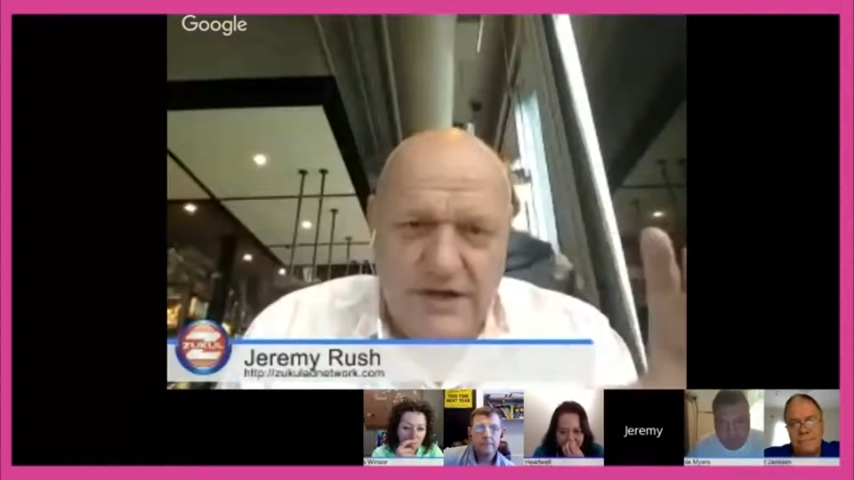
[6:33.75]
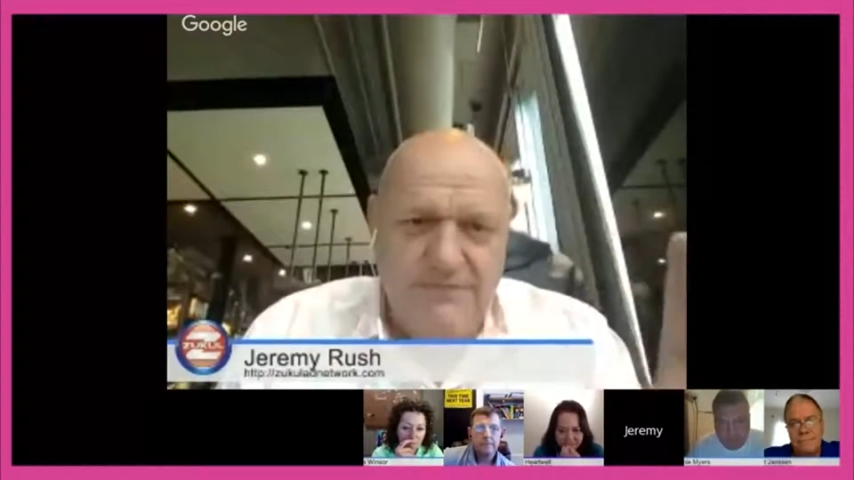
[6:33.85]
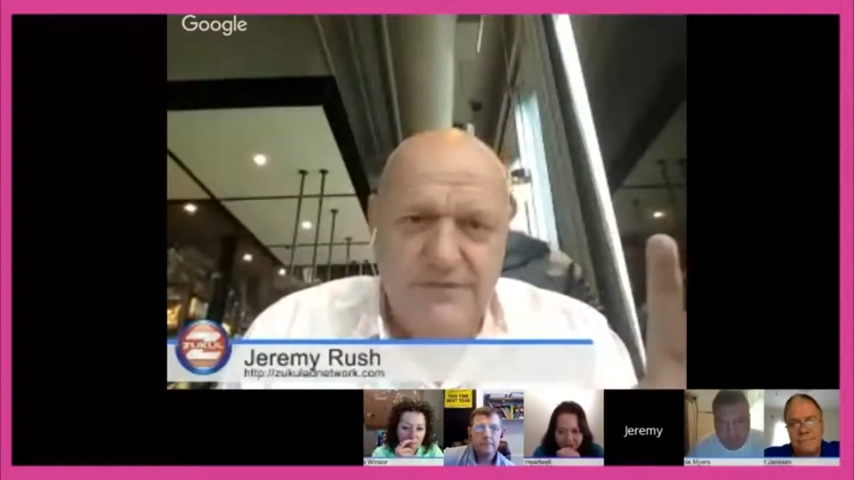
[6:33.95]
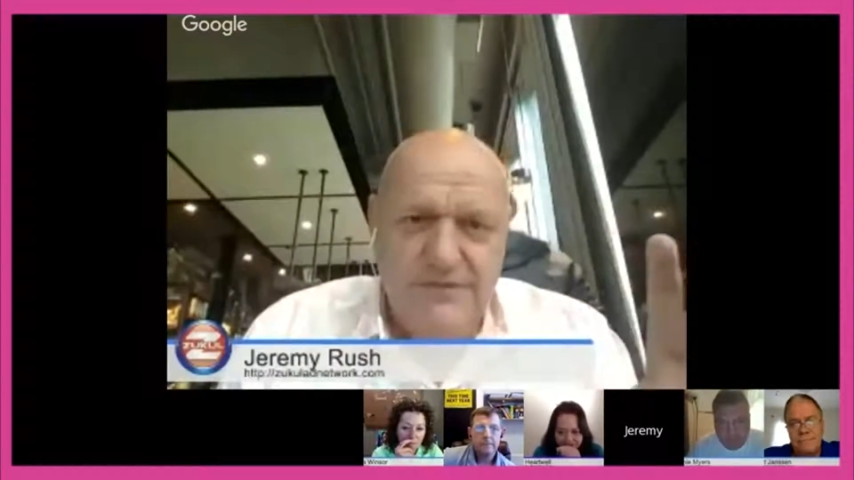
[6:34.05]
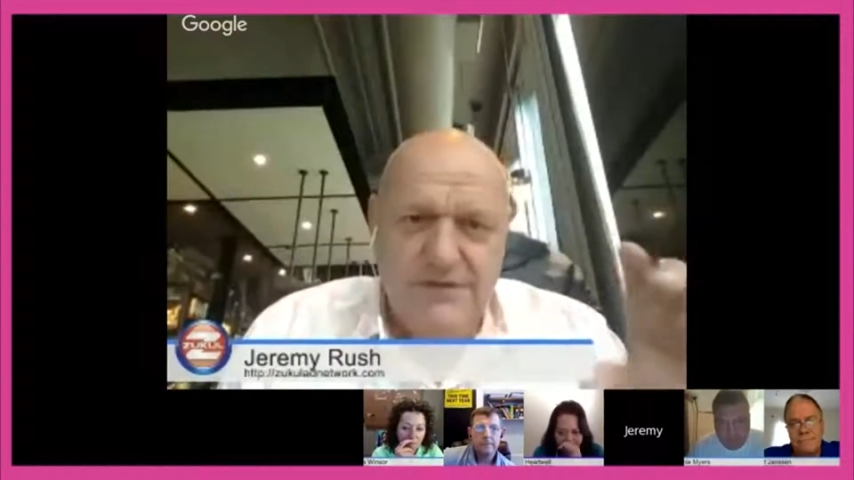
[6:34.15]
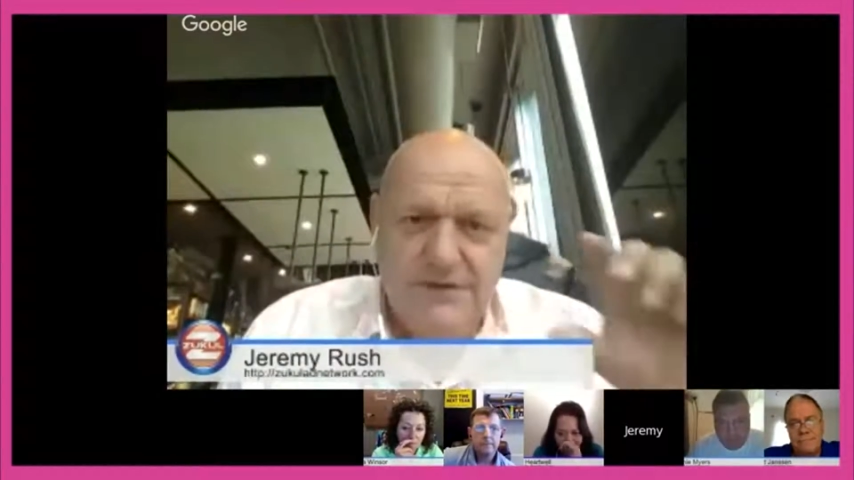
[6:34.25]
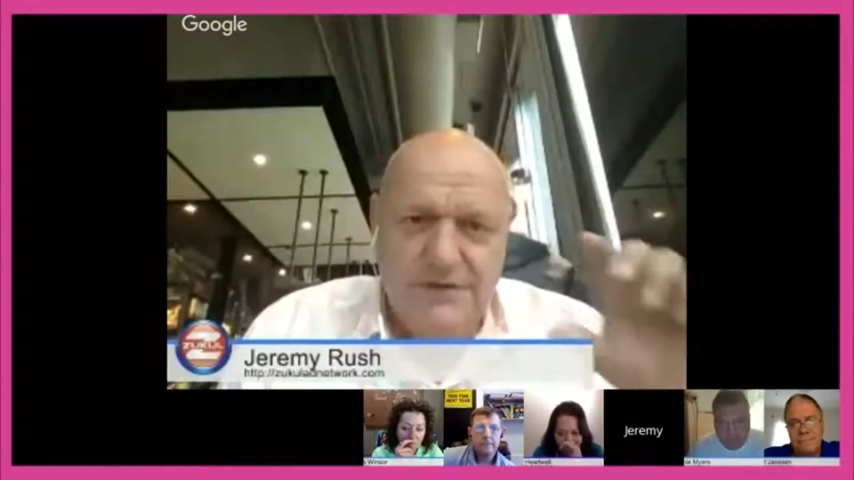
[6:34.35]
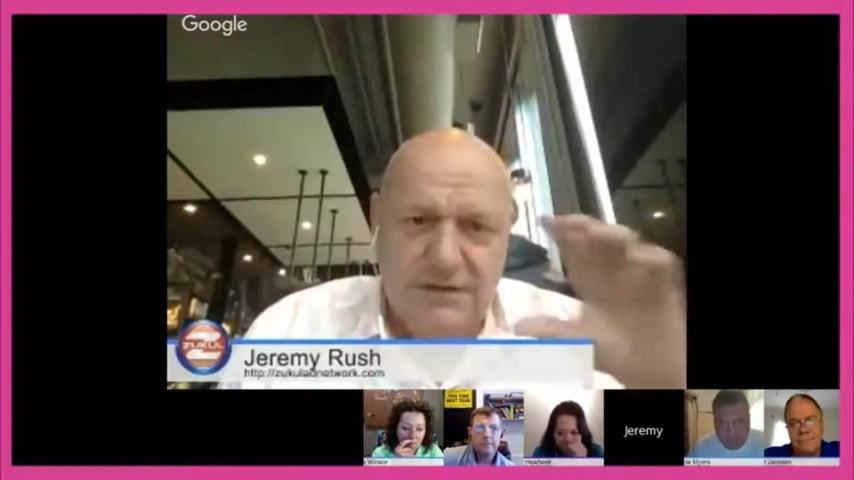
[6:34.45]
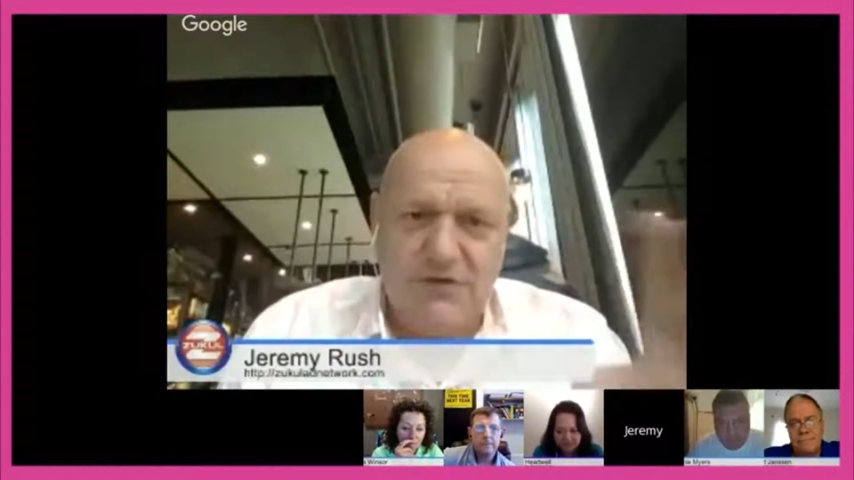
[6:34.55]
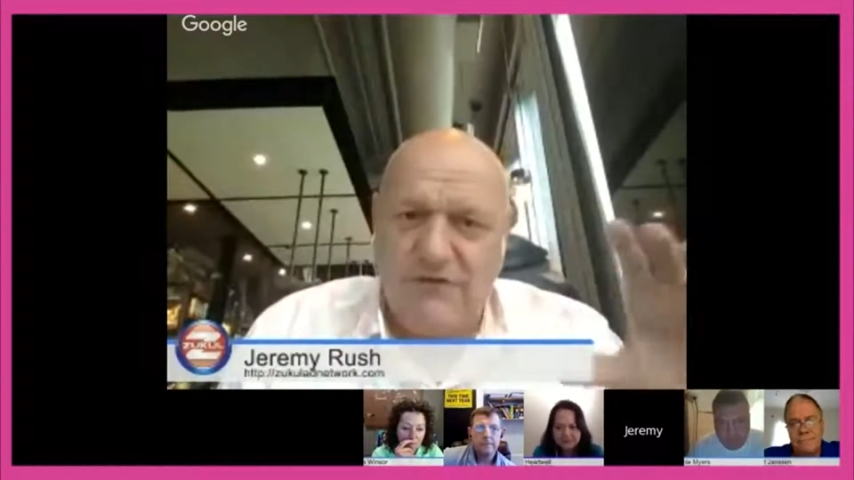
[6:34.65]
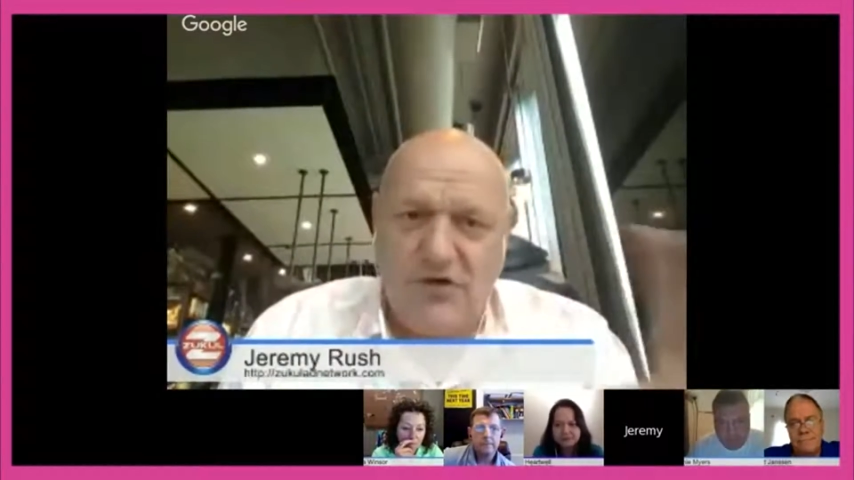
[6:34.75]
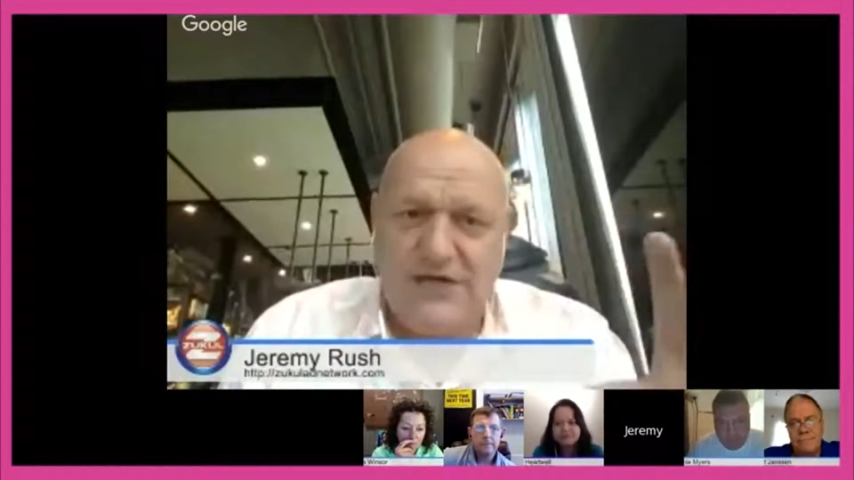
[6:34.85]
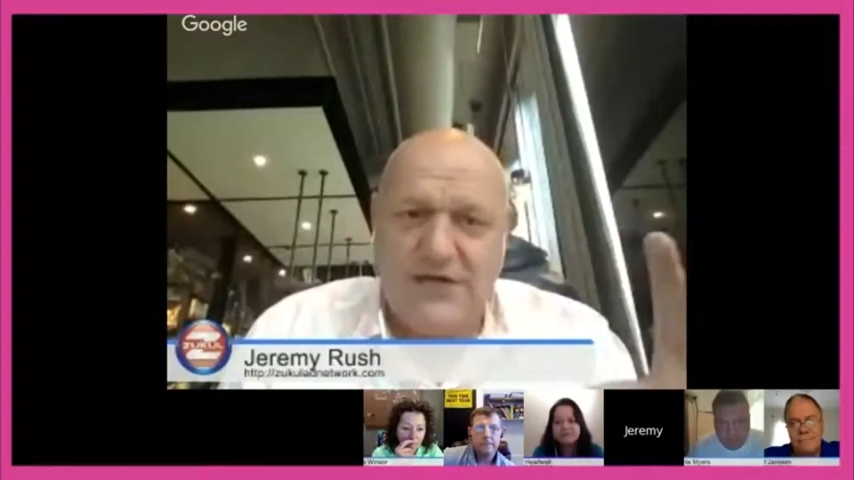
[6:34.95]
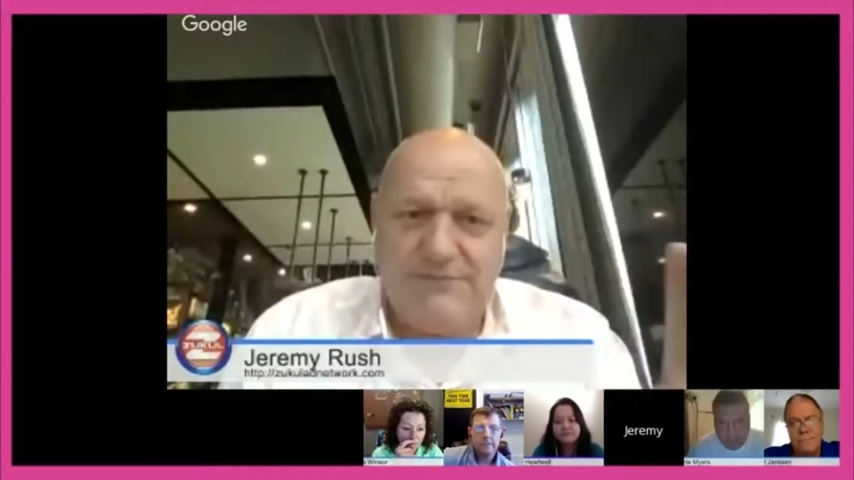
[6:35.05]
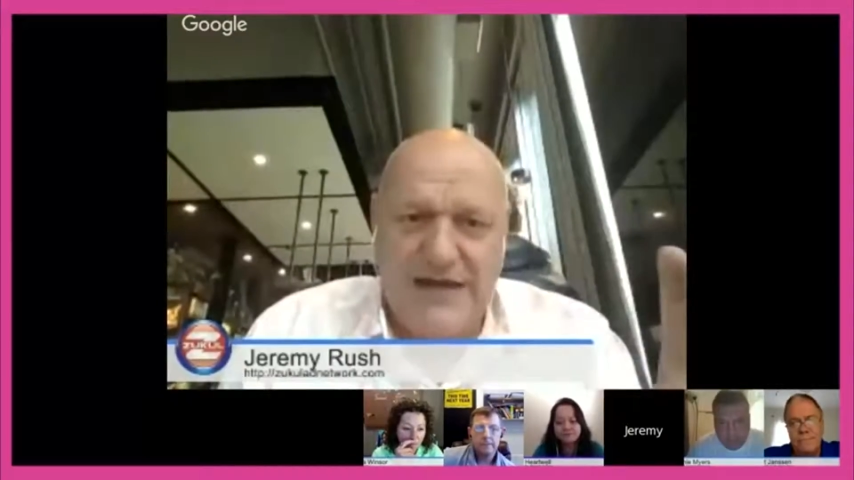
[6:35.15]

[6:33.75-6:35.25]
some of those ad packs,